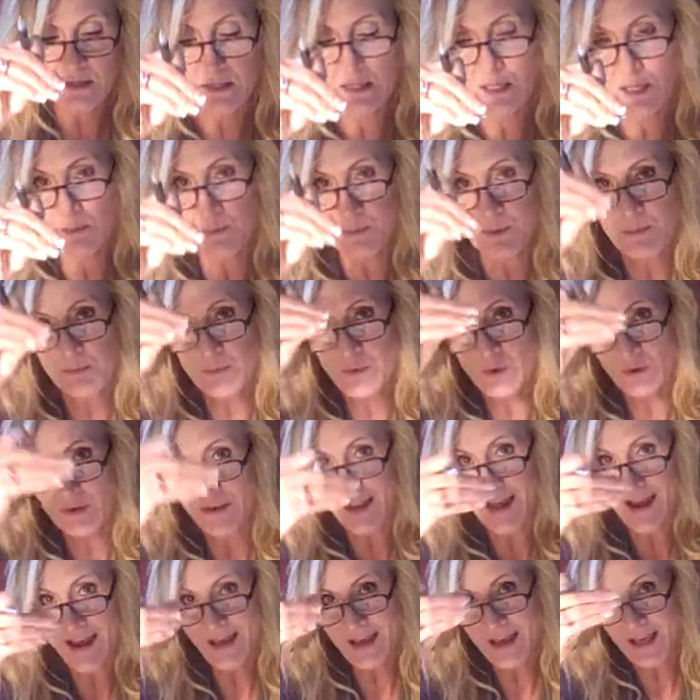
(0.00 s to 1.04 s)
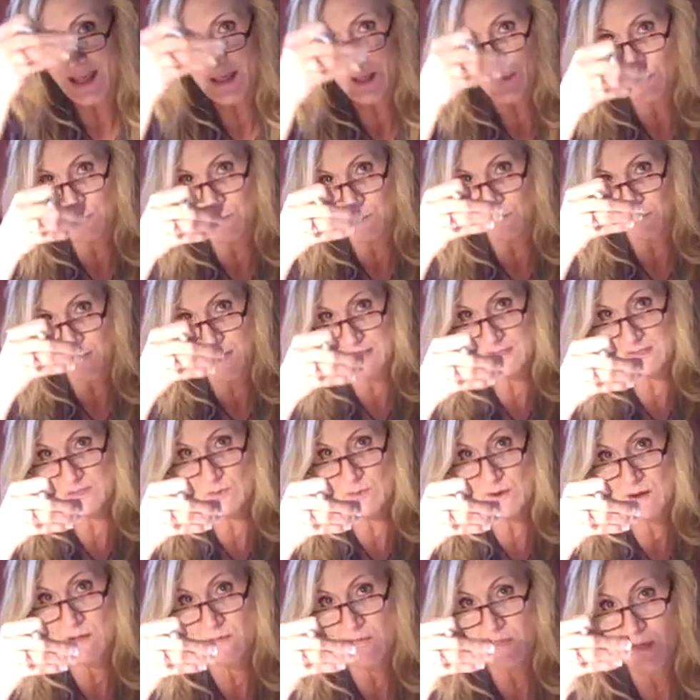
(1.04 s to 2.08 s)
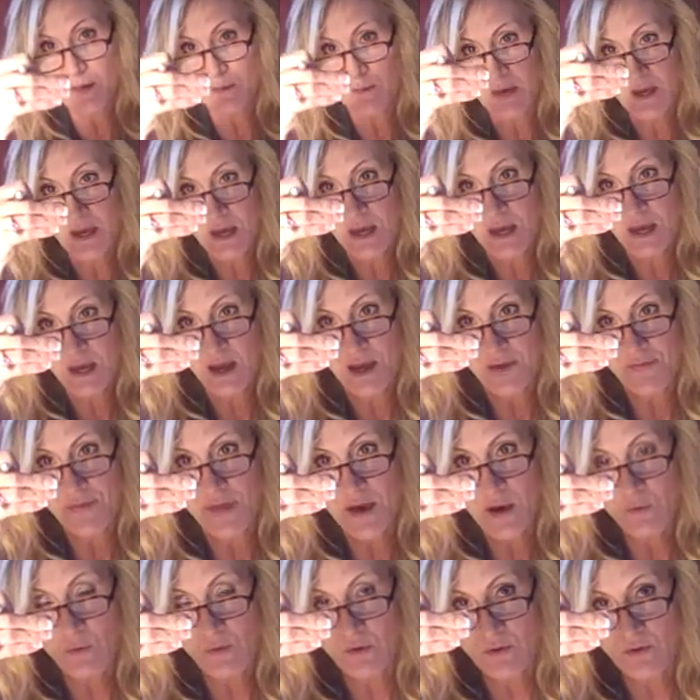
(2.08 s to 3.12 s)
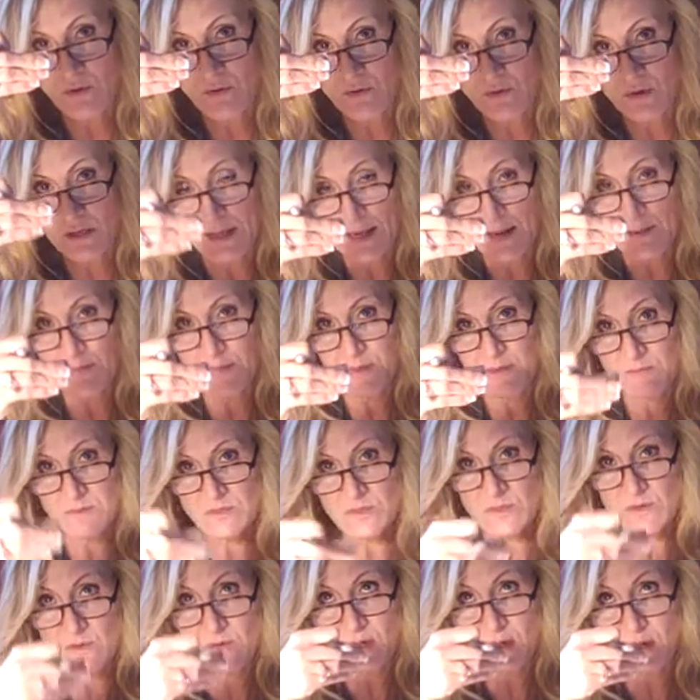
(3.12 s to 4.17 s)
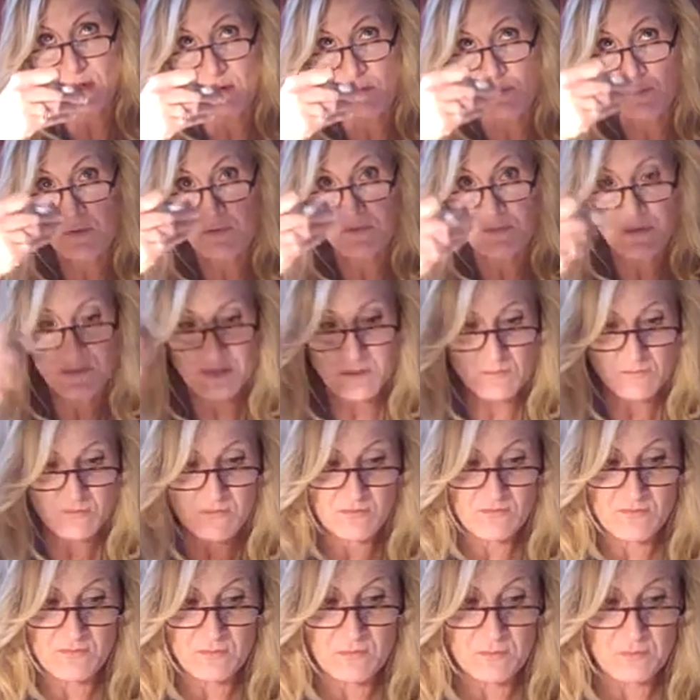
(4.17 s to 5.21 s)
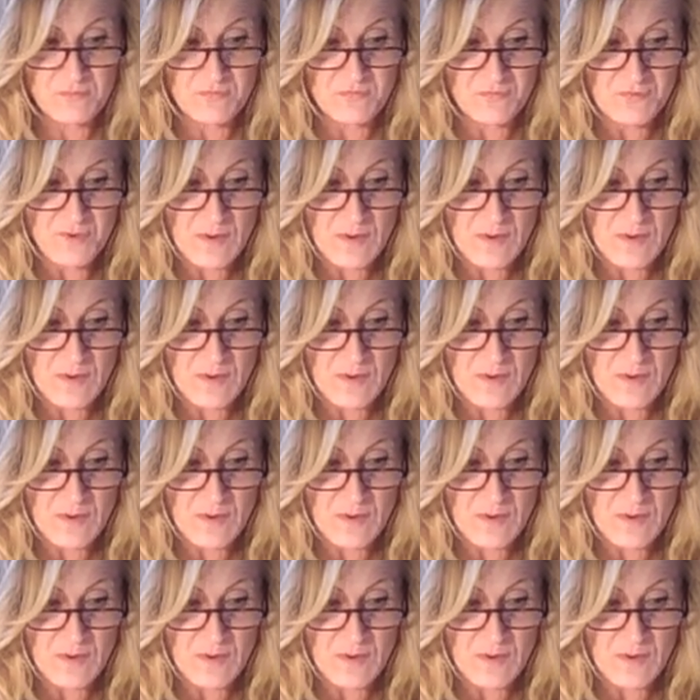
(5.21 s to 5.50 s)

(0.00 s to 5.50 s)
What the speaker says: clip them or ligate them, put bands around them, and that will clamp them, so it'll prevent them from